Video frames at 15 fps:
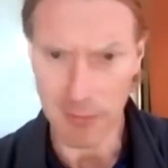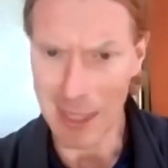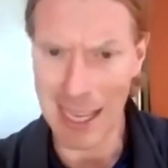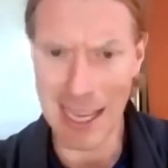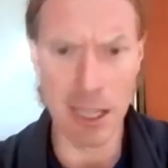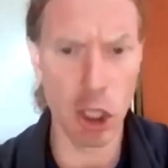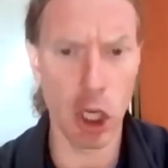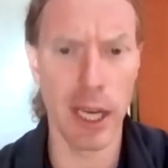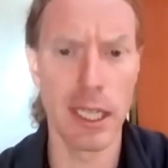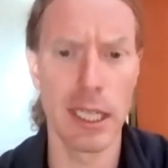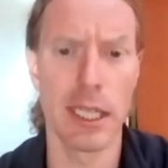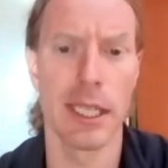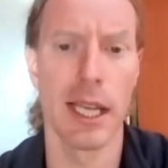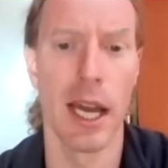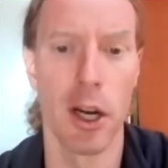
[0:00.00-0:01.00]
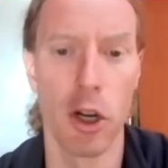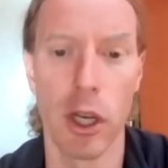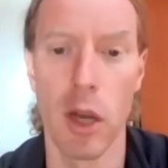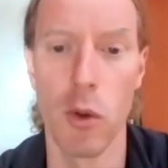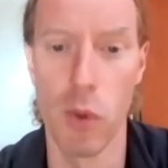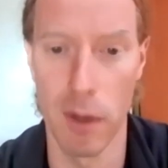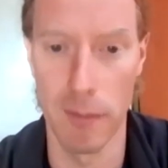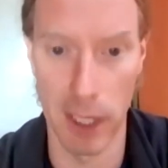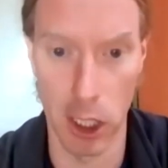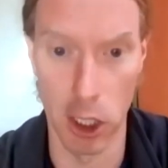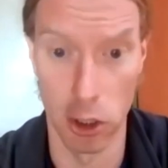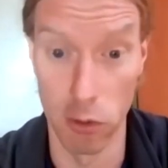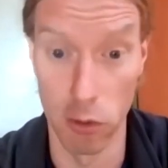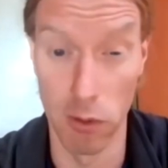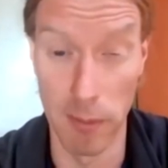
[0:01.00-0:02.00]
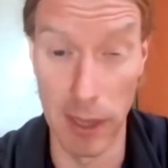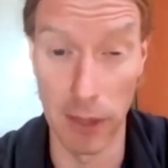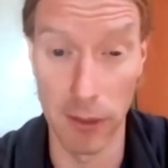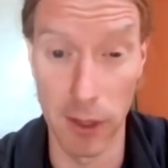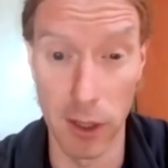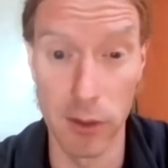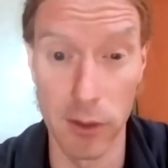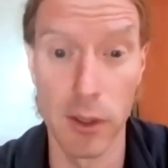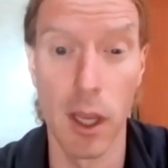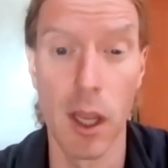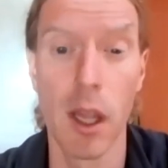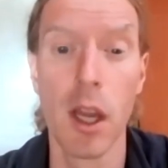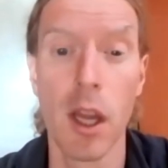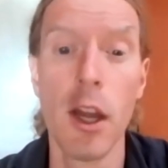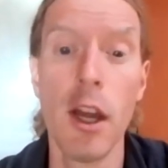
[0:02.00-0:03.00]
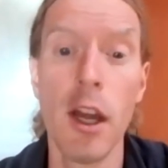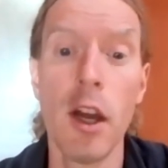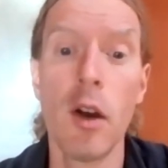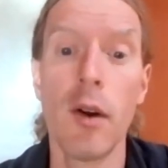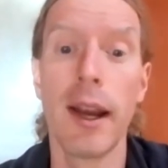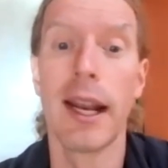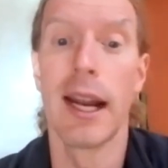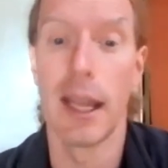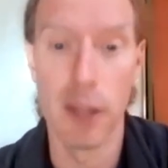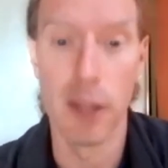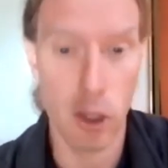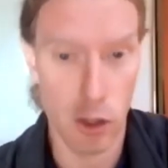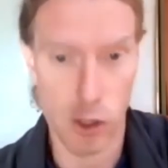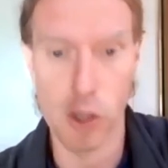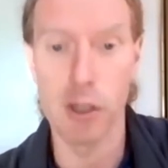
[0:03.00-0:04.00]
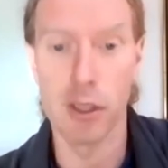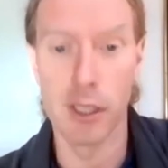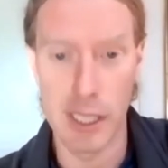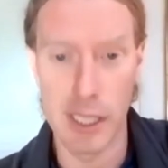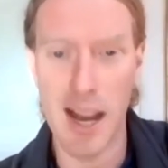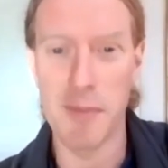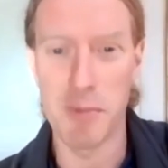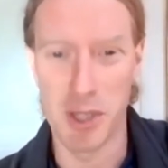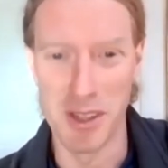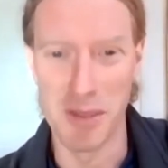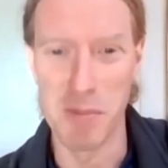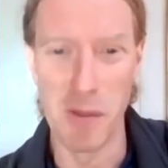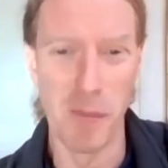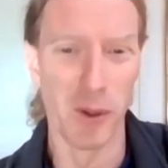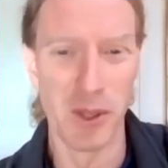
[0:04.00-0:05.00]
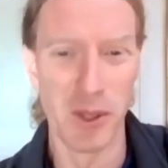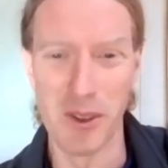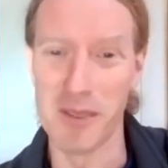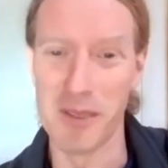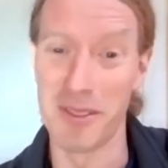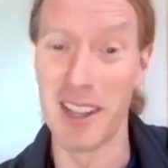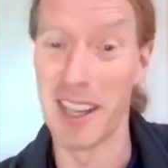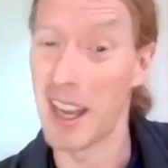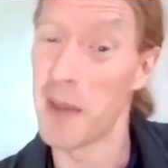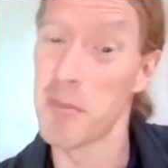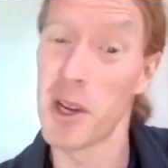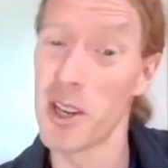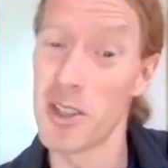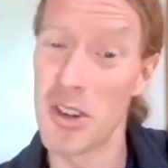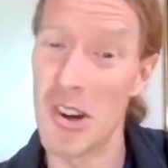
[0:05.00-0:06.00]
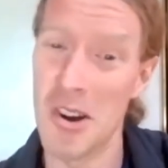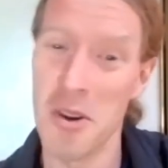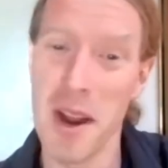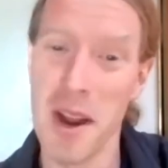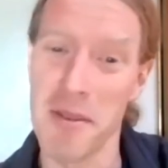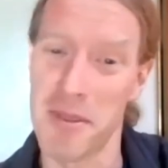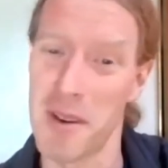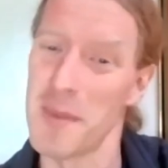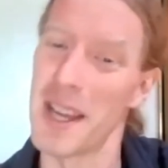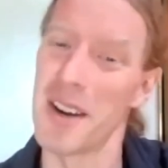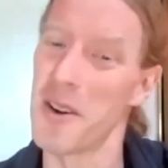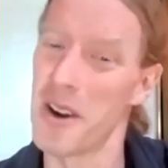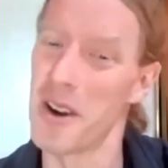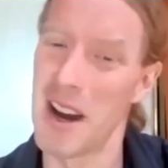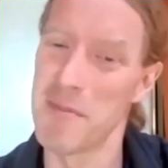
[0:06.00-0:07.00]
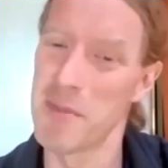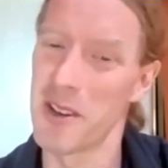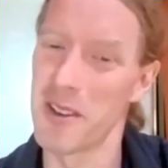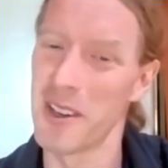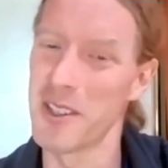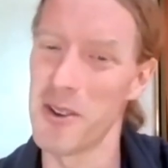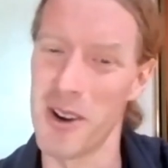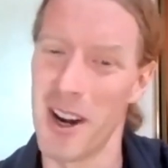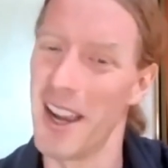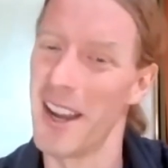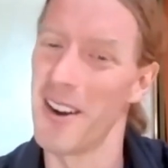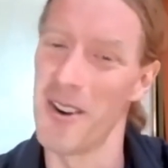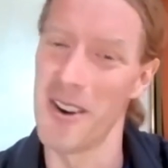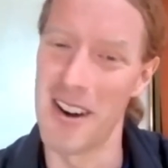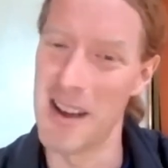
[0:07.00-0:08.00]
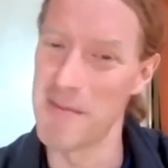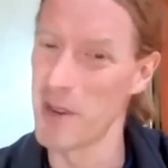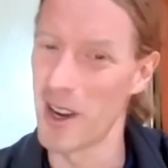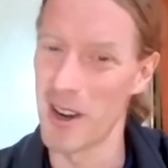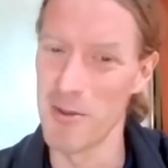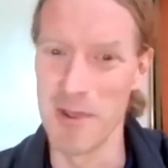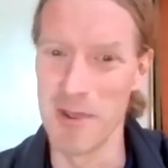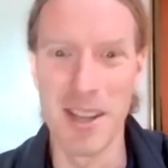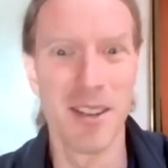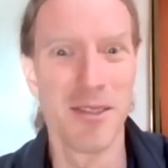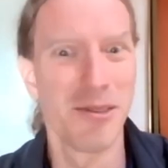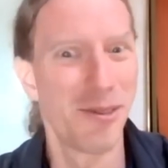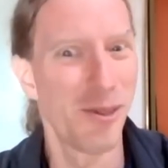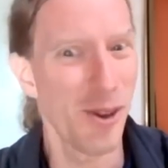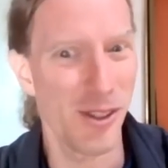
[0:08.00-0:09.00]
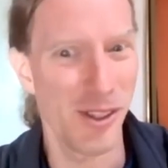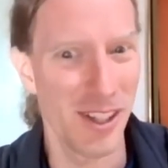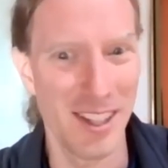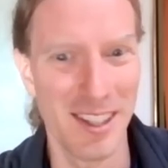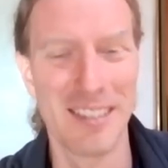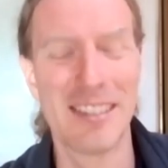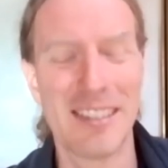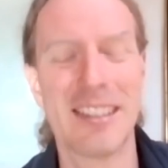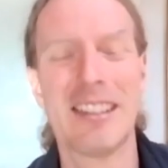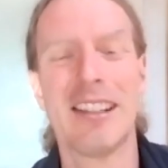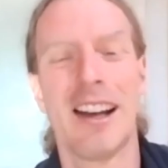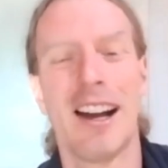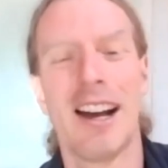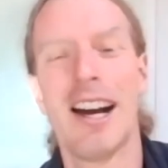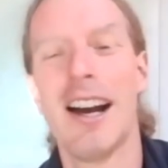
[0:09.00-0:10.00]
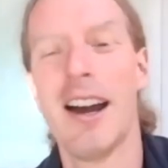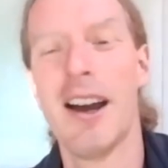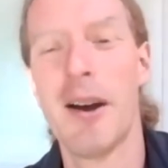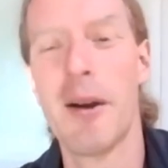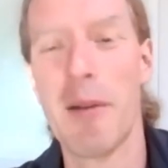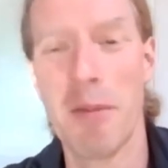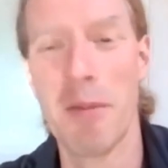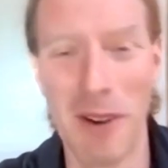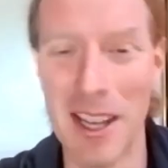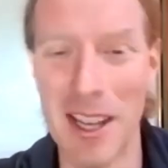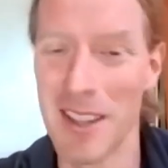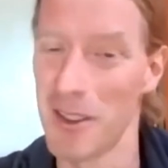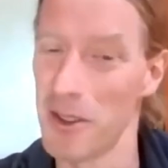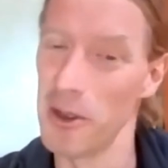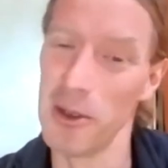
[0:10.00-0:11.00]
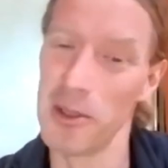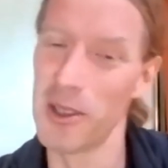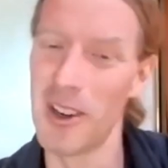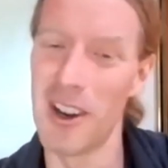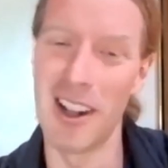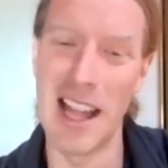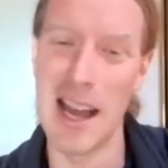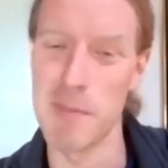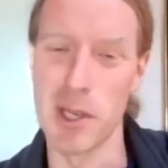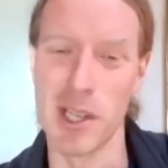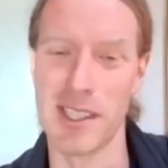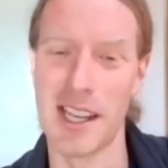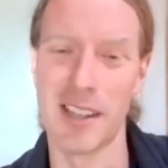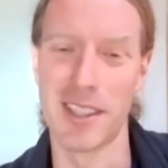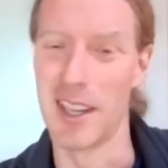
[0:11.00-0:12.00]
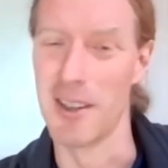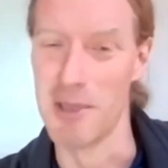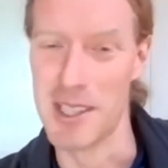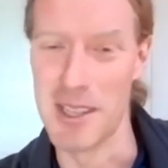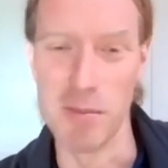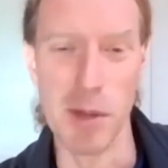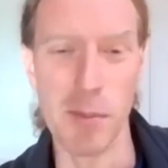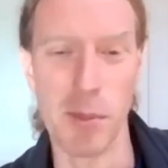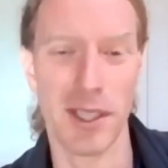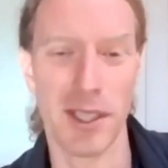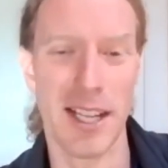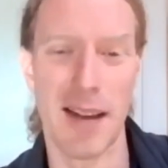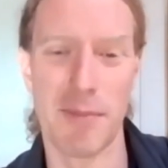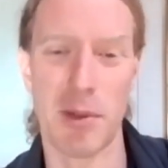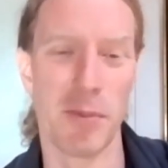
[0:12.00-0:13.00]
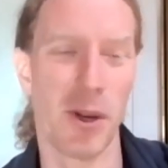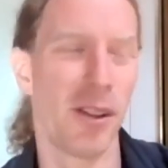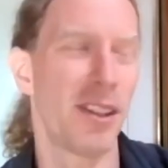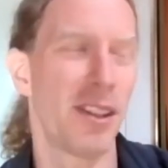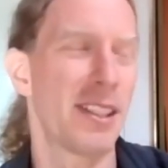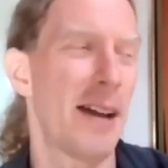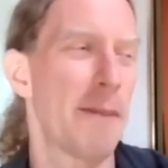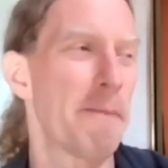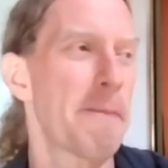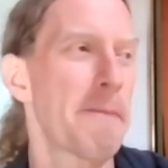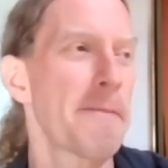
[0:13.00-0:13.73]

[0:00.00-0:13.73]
and try and decide, okay, what am I going to do about this? right? And there's certainly the option that people do of like, I'm going to turn away from it, or I'm going to ignore it, or I'm going to reinforce it, um, right? Those are all options out there. We see people adopt them all the time.